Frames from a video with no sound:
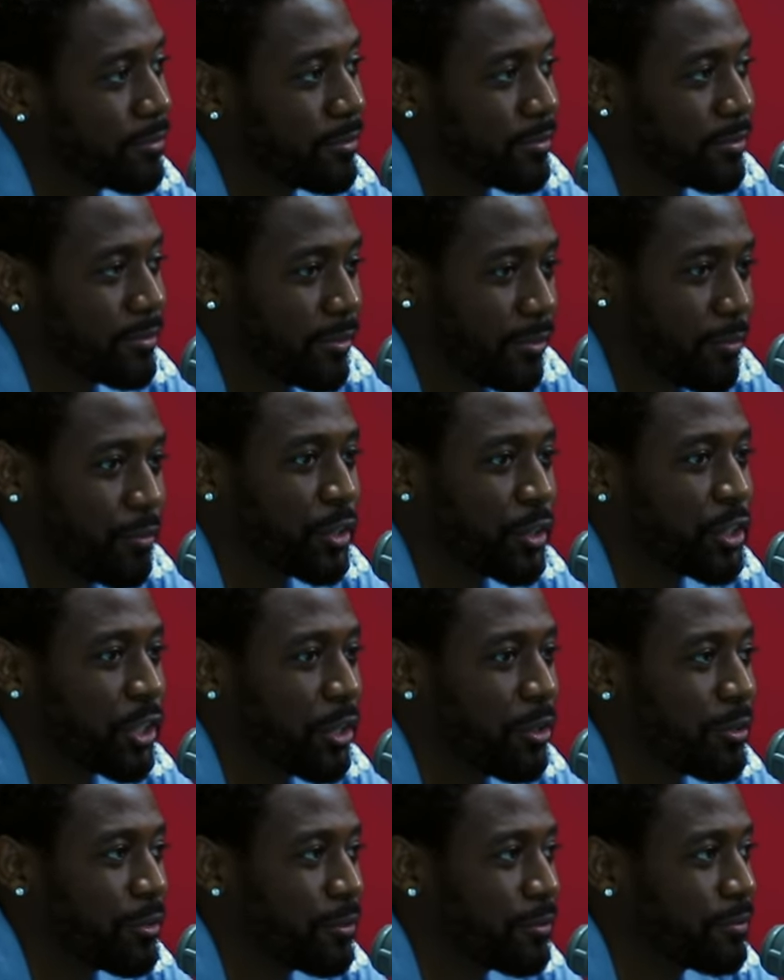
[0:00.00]
Theater for
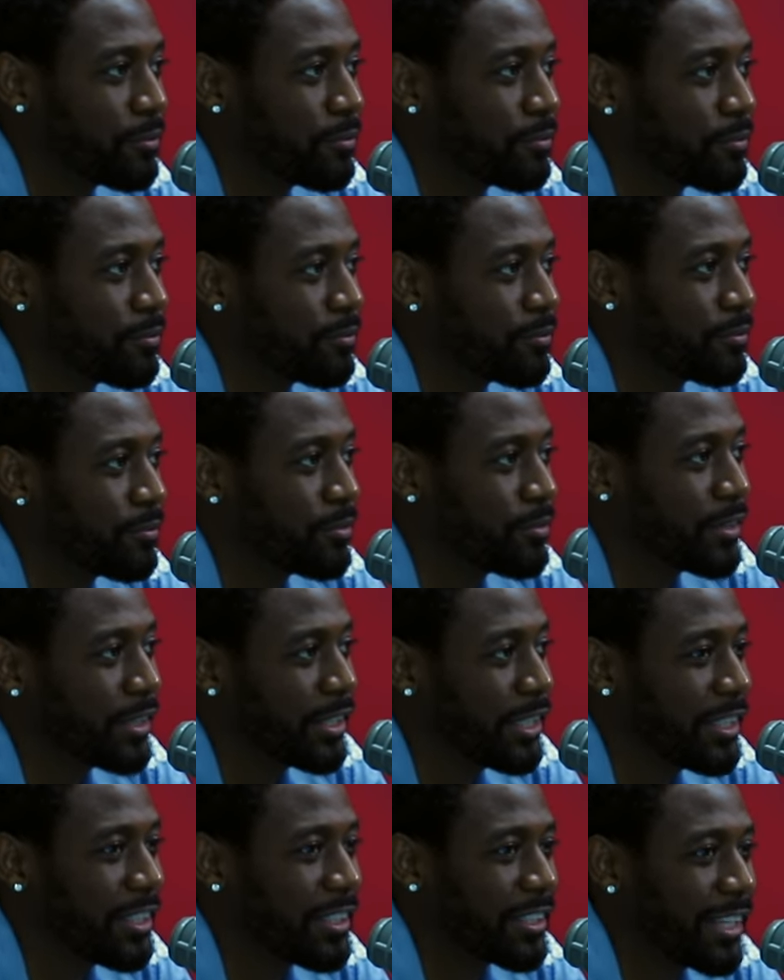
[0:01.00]
sure, in the ATL.
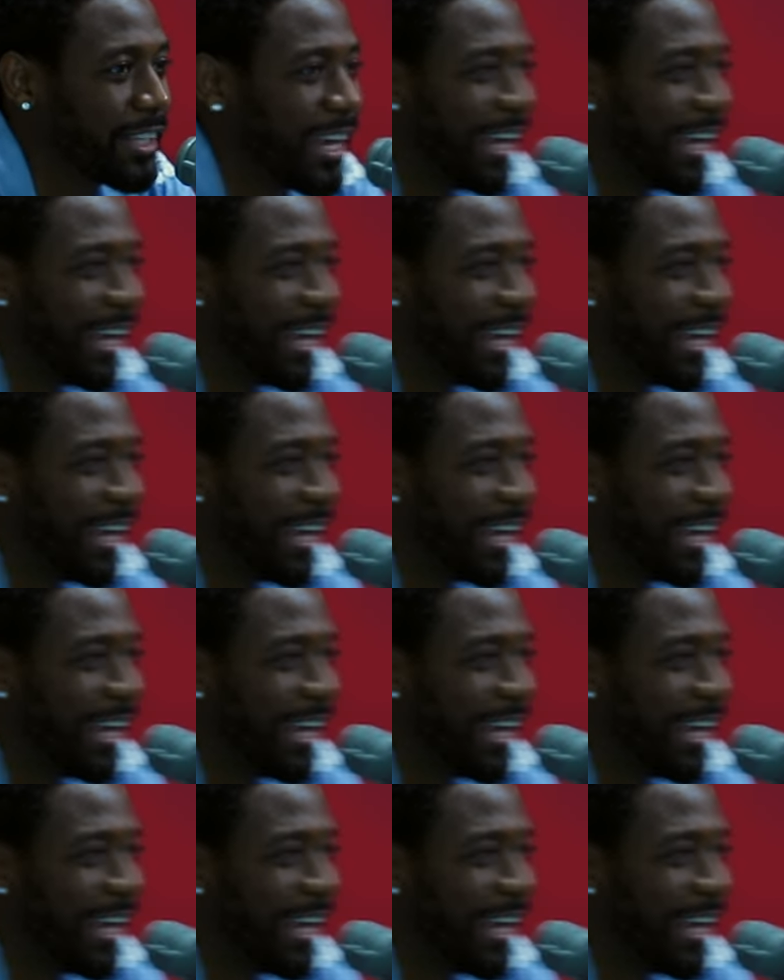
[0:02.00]
Yeah, the